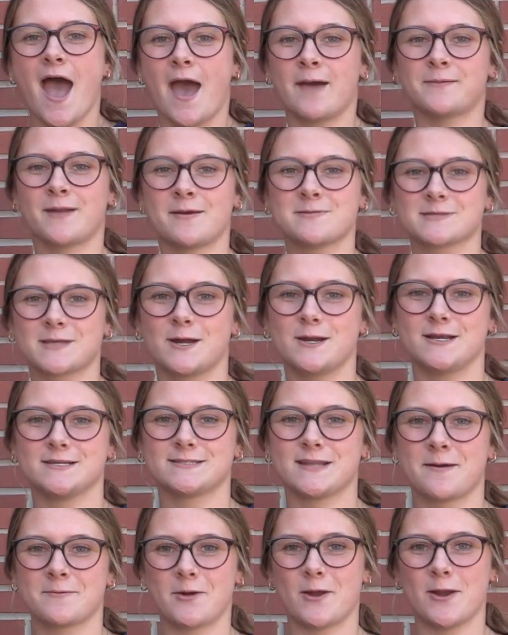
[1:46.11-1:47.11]
Hi, my name is Cody,
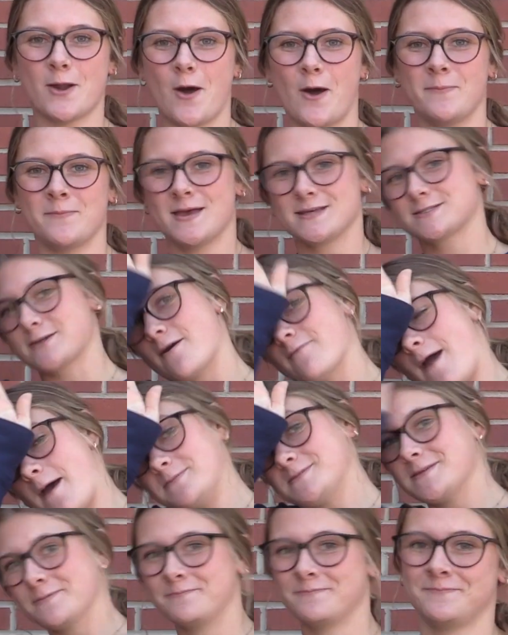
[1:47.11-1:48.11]
and I'm going to Ole Miss. Go
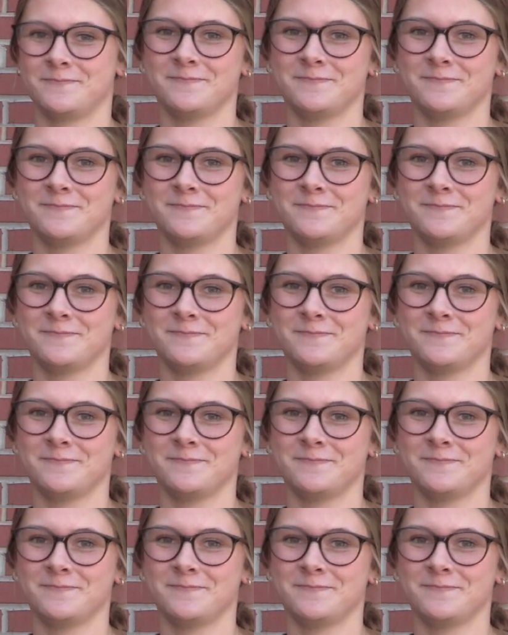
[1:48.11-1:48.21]
Rebs.